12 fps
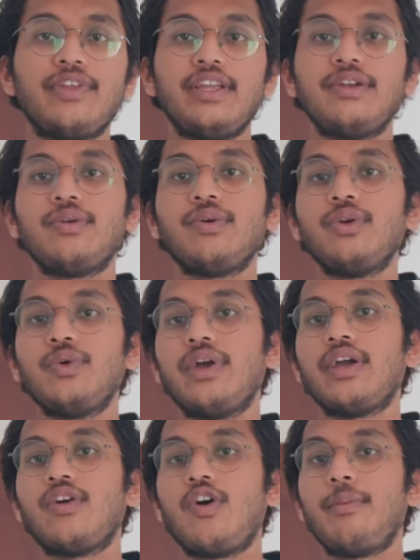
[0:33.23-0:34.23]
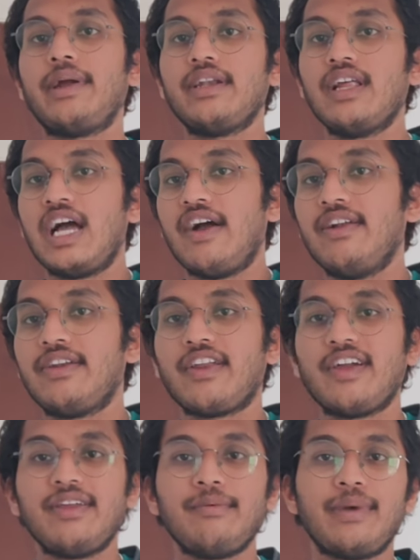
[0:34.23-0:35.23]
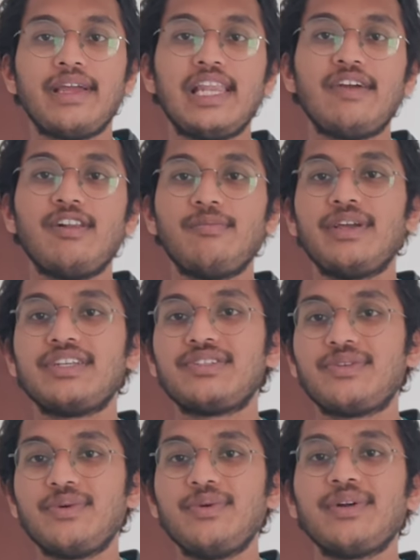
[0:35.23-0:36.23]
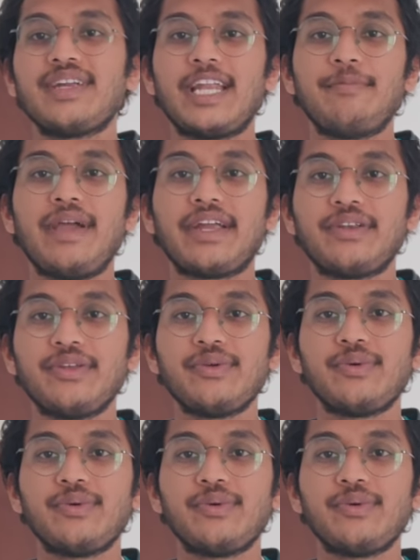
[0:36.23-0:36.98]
free to do a comment. I'll try my level best to get back to